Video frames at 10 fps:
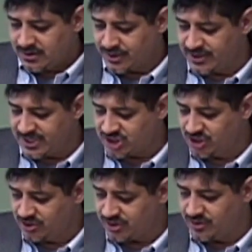
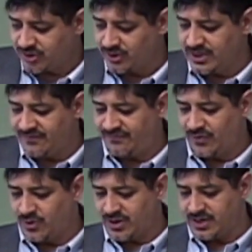32 through
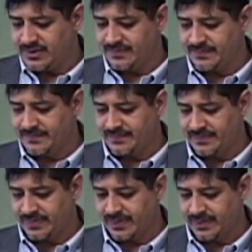34.
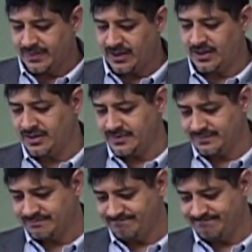Uh,
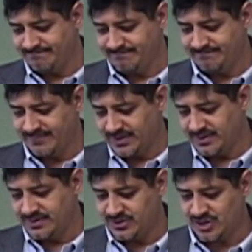
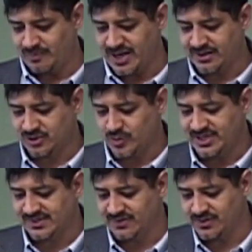jump back
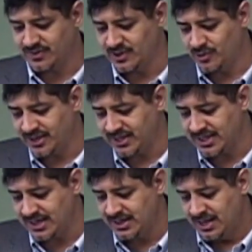27 through 31
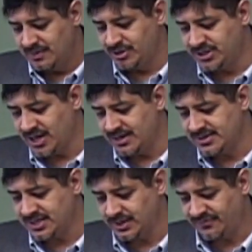again put god and
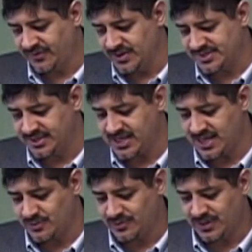his kingdom first and
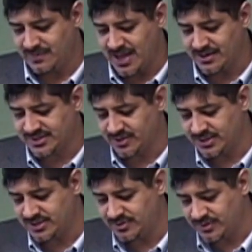gain what really matters
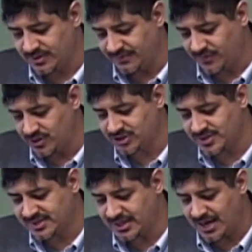32 through 34
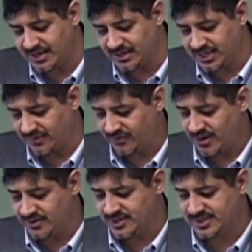trust god and care for
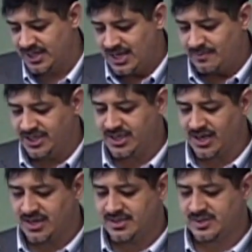others
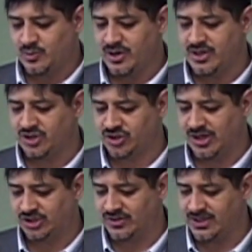because where your
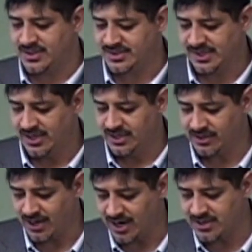treasure is
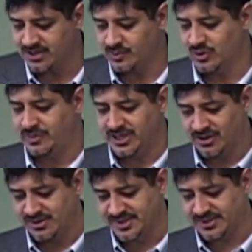your heart will be
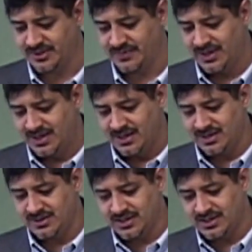also
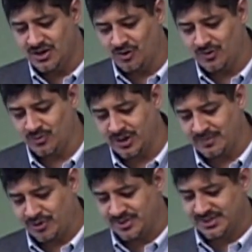and you can know what
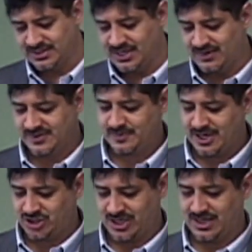a person loves
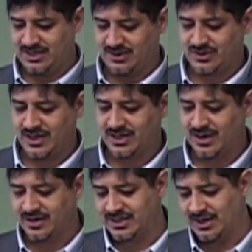by checking their credit
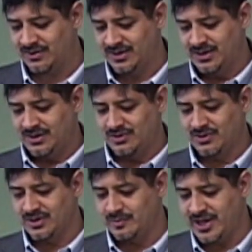card account
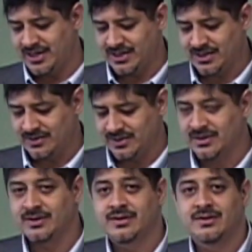or their bank account
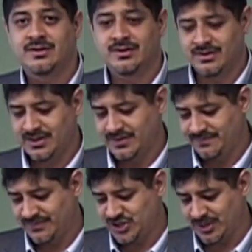their, their uh,
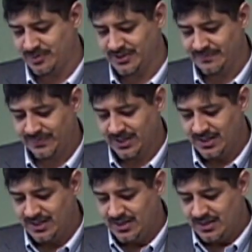checkbook
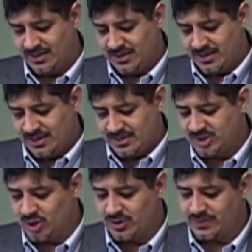
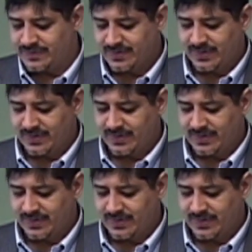so